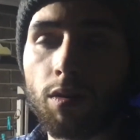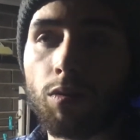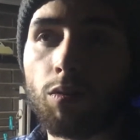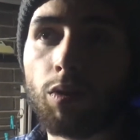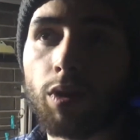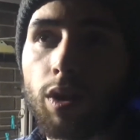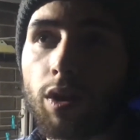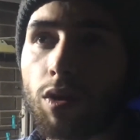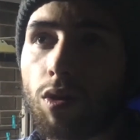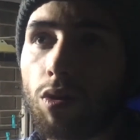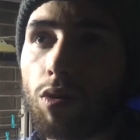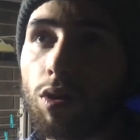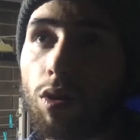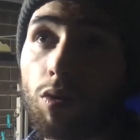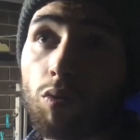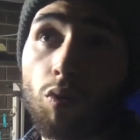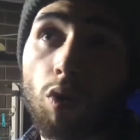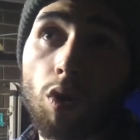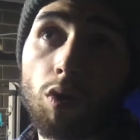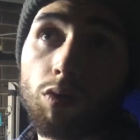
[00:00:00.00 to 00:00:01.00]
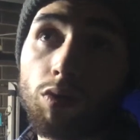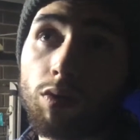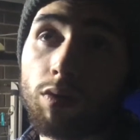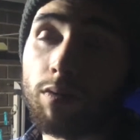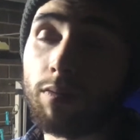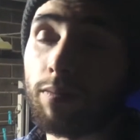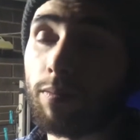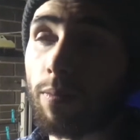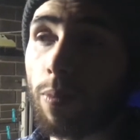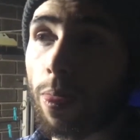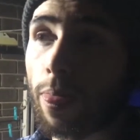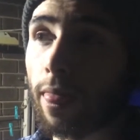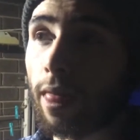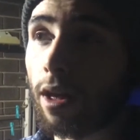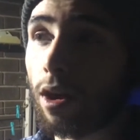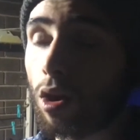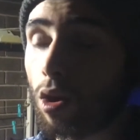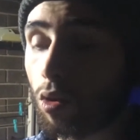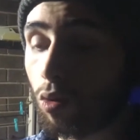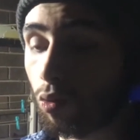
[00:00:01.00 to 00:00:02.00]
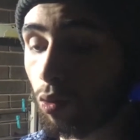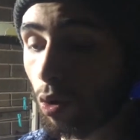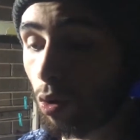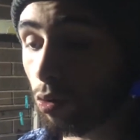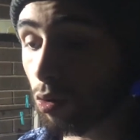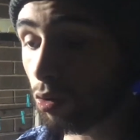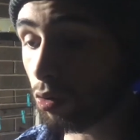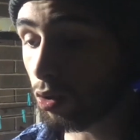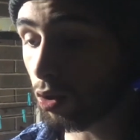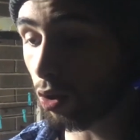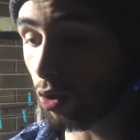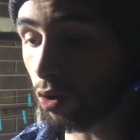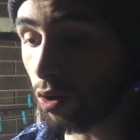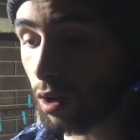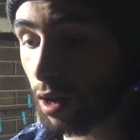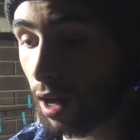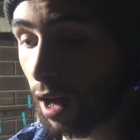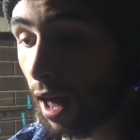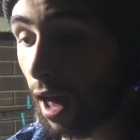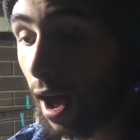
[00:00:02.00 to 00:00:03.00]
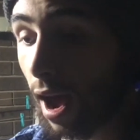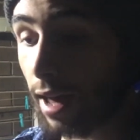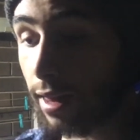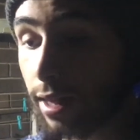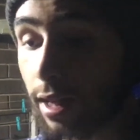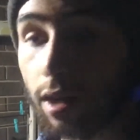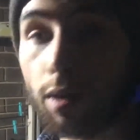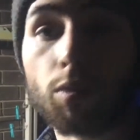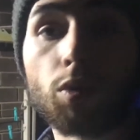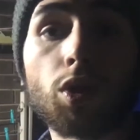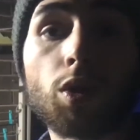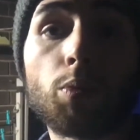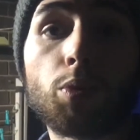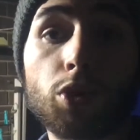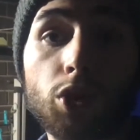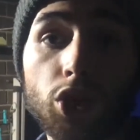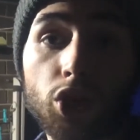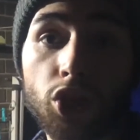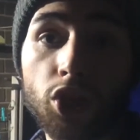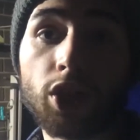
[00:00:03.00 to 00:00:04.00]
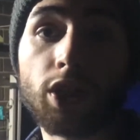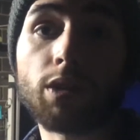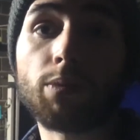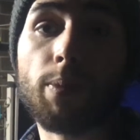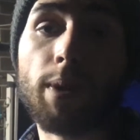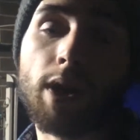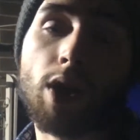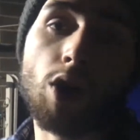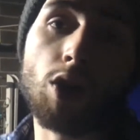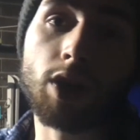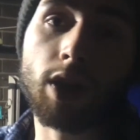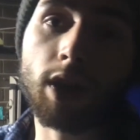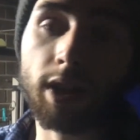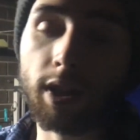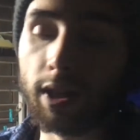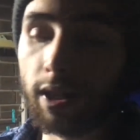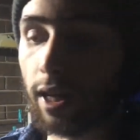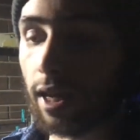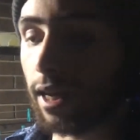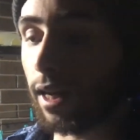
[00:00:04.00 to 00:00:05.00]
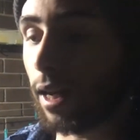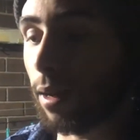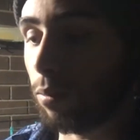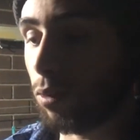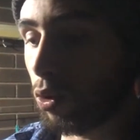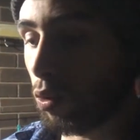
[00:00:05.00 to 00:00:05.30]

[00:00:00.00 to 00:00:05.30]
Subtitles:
what do you call it, a whole roll or two, and then I'm going to put the shield back on. I didn't end up